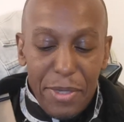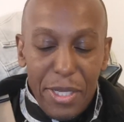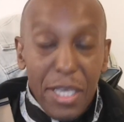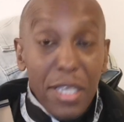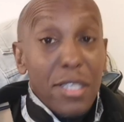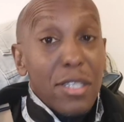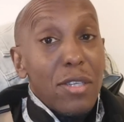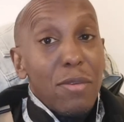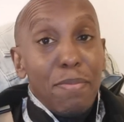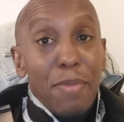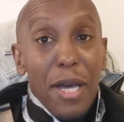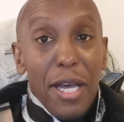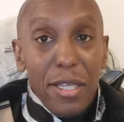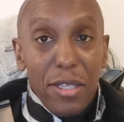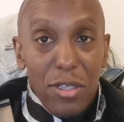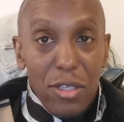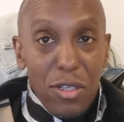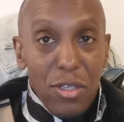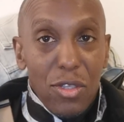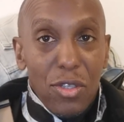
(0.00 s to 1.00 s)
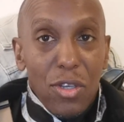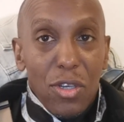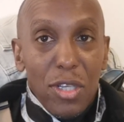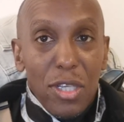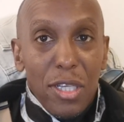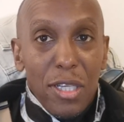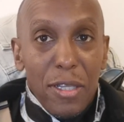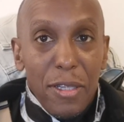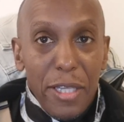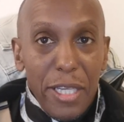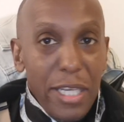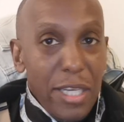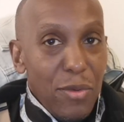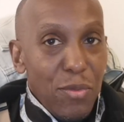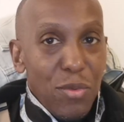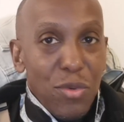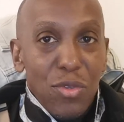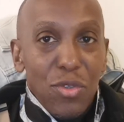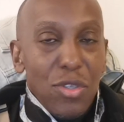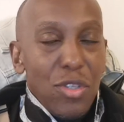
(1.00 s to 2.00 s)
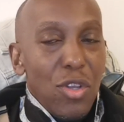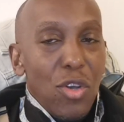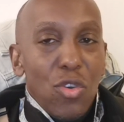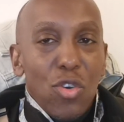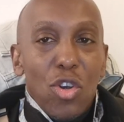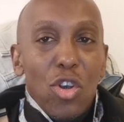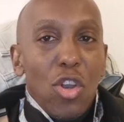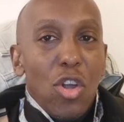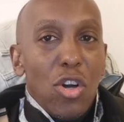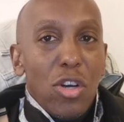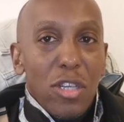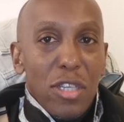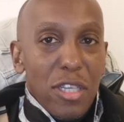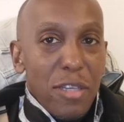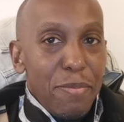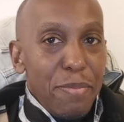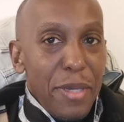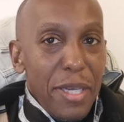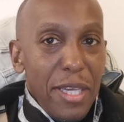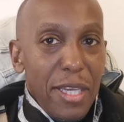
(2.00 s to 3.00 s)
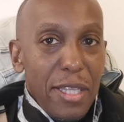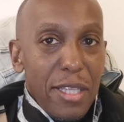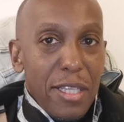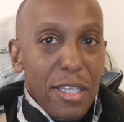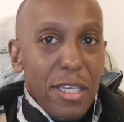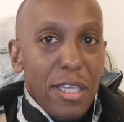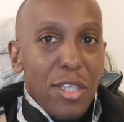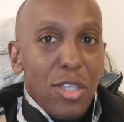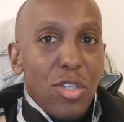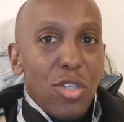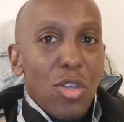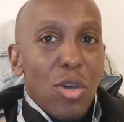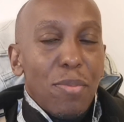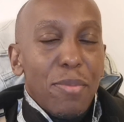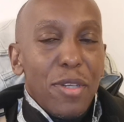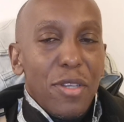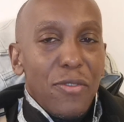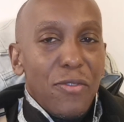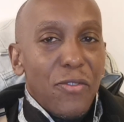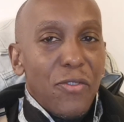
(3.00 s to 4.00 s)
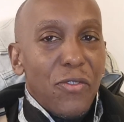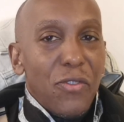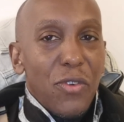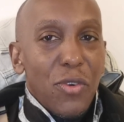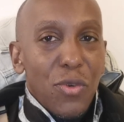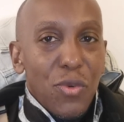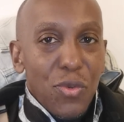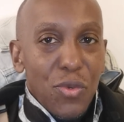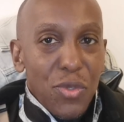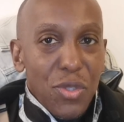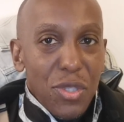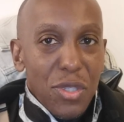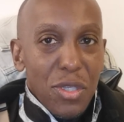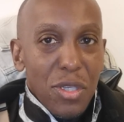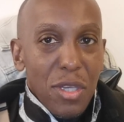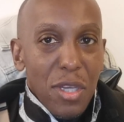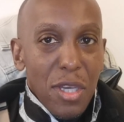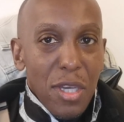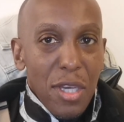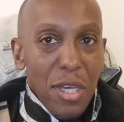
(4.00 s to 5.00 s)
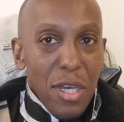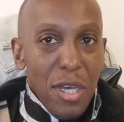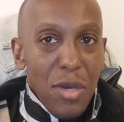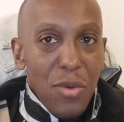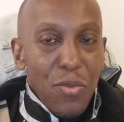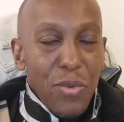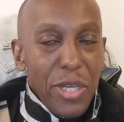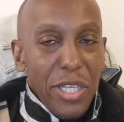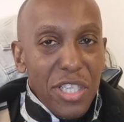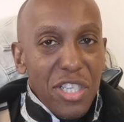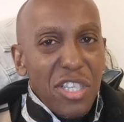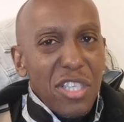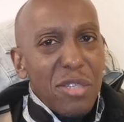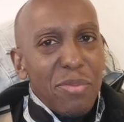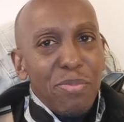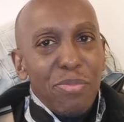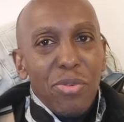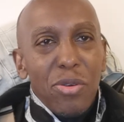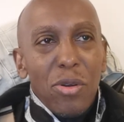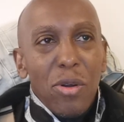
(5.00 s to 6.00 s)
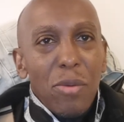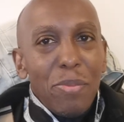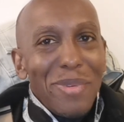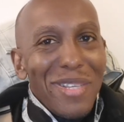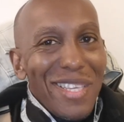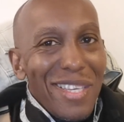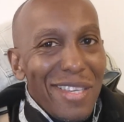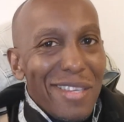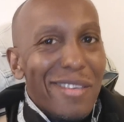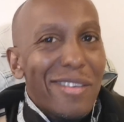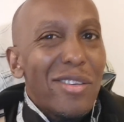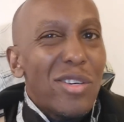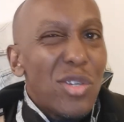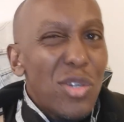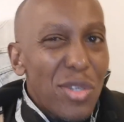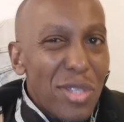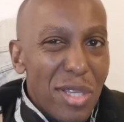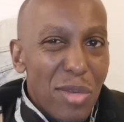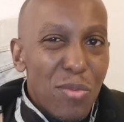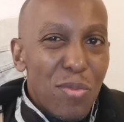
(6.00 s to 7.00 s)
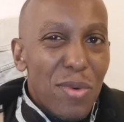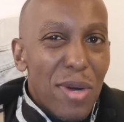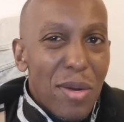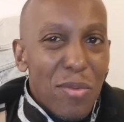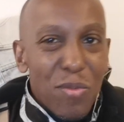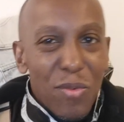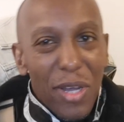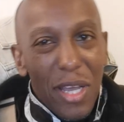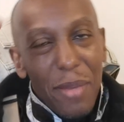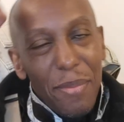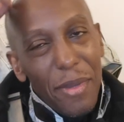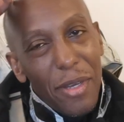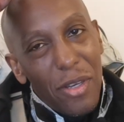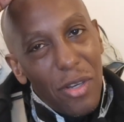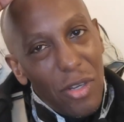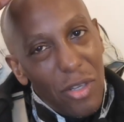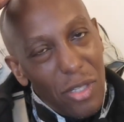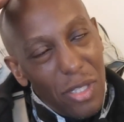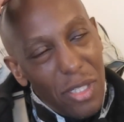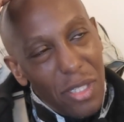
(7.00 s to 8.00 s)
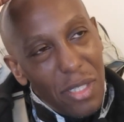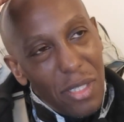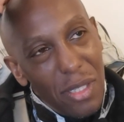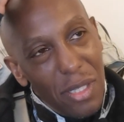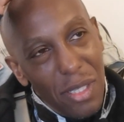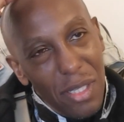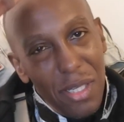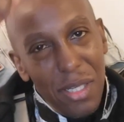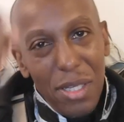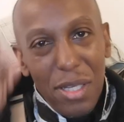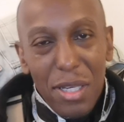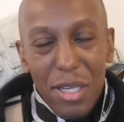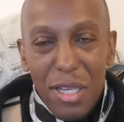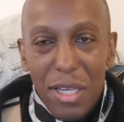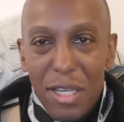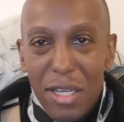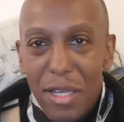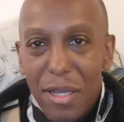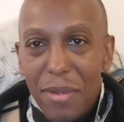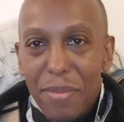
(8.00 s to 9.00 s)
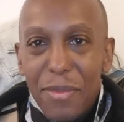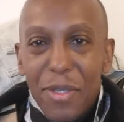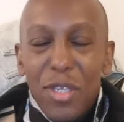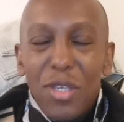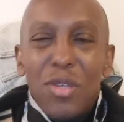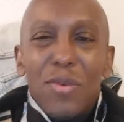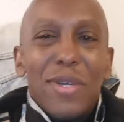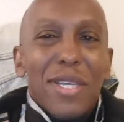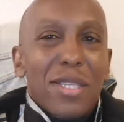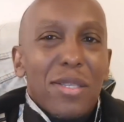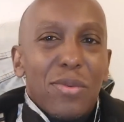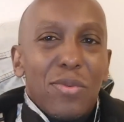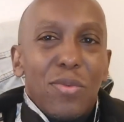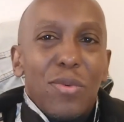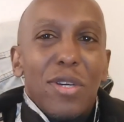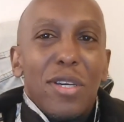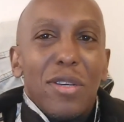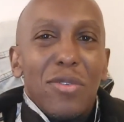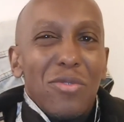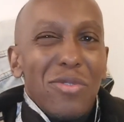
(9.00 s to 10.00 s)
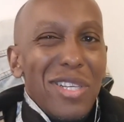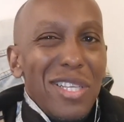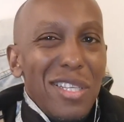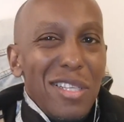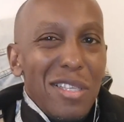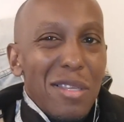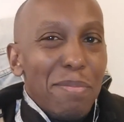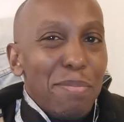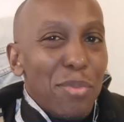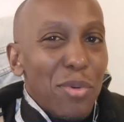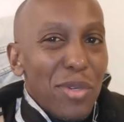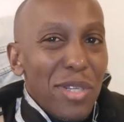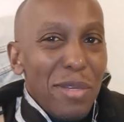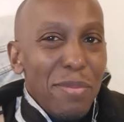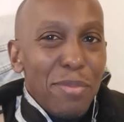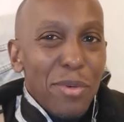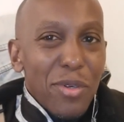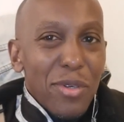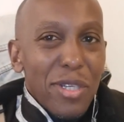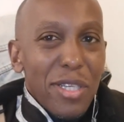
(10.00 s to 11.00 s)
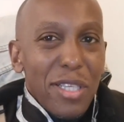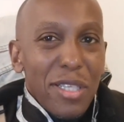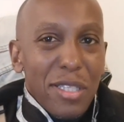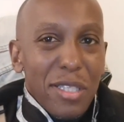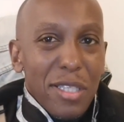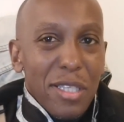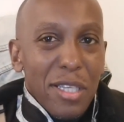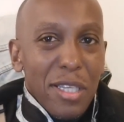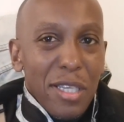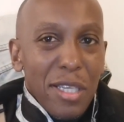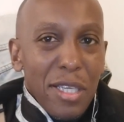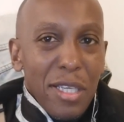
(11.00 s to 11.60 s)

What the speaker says: kiss goodbye to the dollar. It will no longer be the dominant force, which is probably good in one way, because the US were really the bully boys.